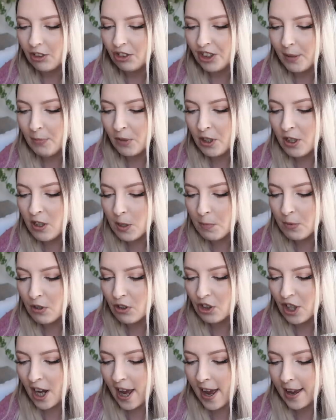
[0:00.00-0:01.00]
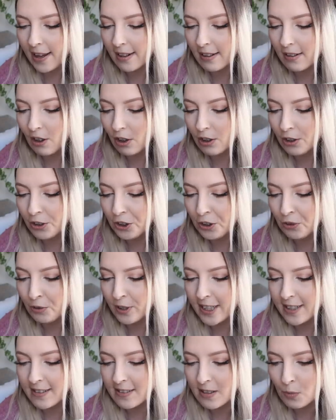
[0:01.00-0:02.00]
Actually, I'm going to double check on
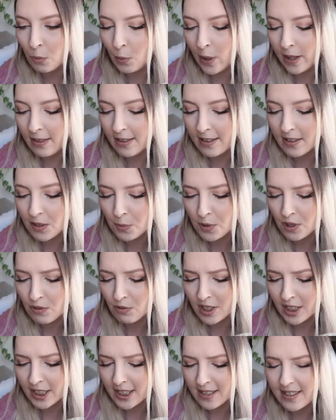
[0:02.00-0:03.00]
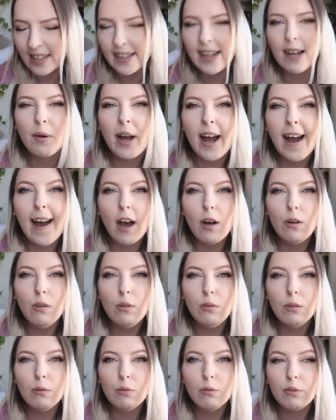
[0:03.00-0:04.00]
Goodreads when this was released. Like,
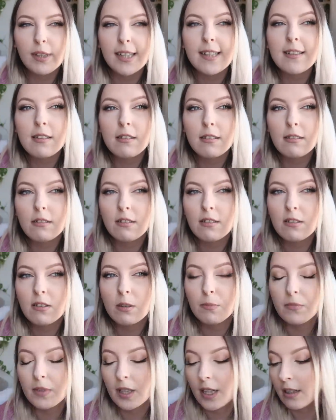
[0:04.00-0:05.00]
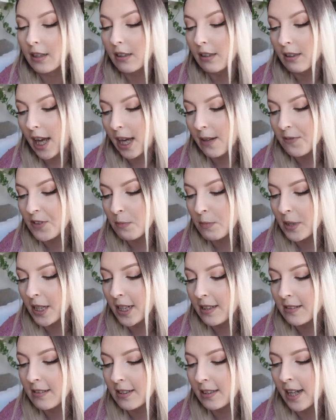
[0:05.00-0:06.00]
how recent does something have to
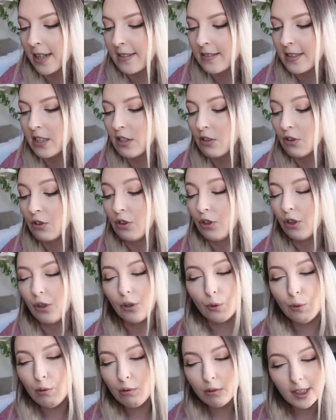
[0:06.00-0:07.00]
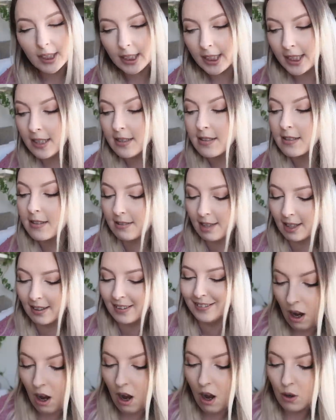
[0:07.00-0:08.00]
be to class it as a new release?
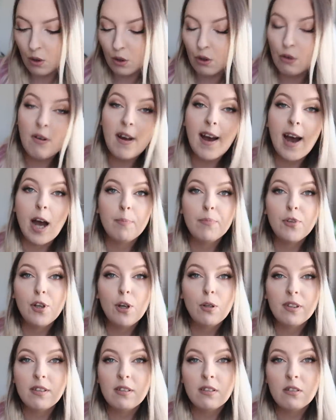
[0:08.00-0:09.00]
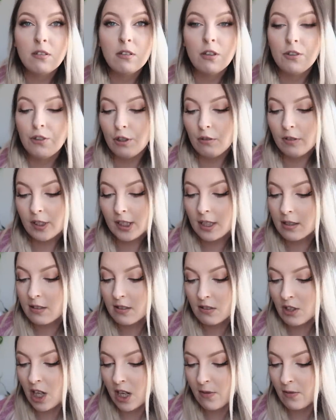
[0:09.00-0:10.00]
Oh, crap. No, this isn't a new release.
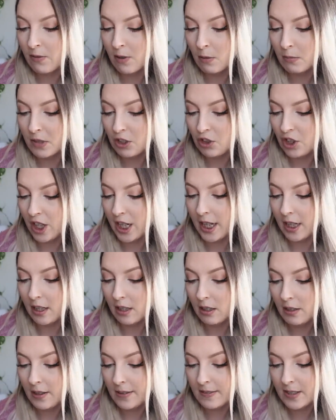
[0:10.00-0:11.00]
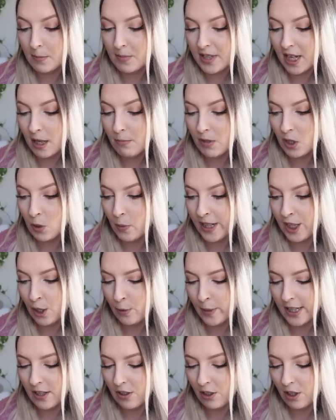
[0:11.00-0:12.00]
It's not even from this year. It's September
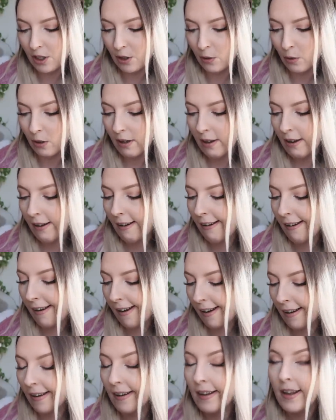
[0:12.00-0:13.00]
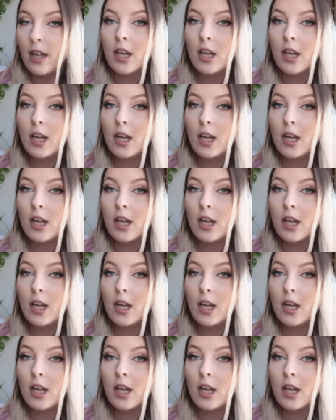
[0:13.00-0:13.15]
2022. Huh.